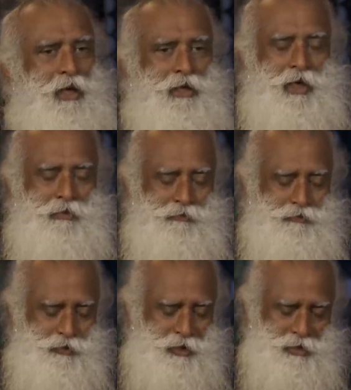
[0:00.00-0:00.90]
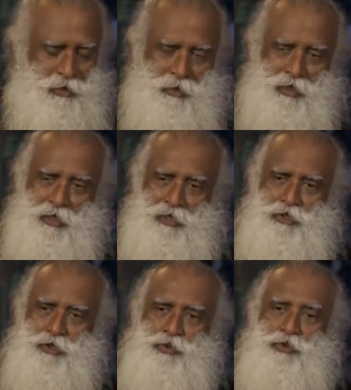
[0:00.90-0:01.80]
Right now, if you touch somebody
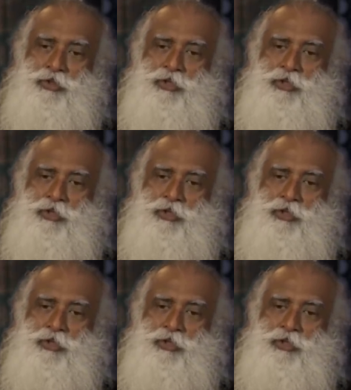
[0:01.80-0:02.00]
next to you,